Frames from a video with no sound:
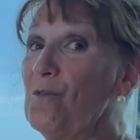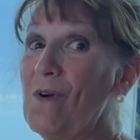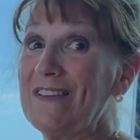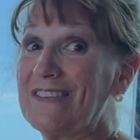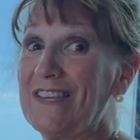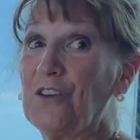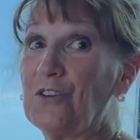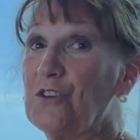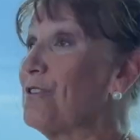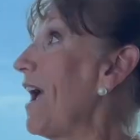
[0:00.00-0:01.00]
wait to hear
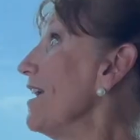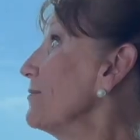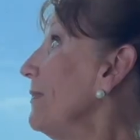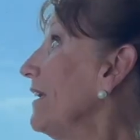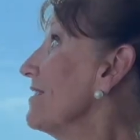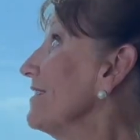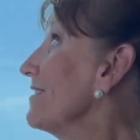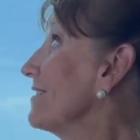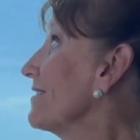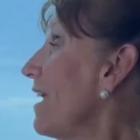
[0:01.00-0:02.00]
you guys because
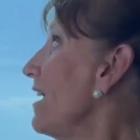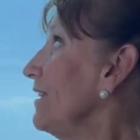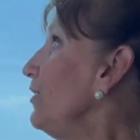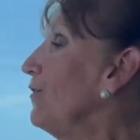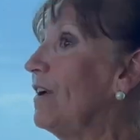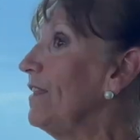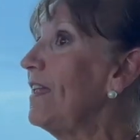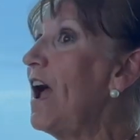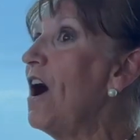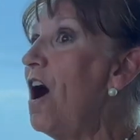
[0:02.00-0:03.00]
this is you
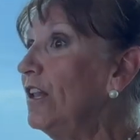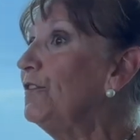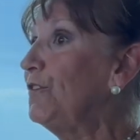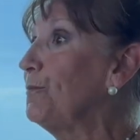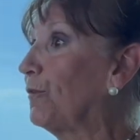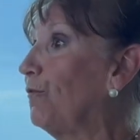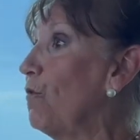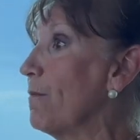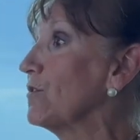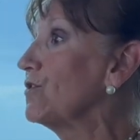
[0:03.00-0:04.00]
all of you performers,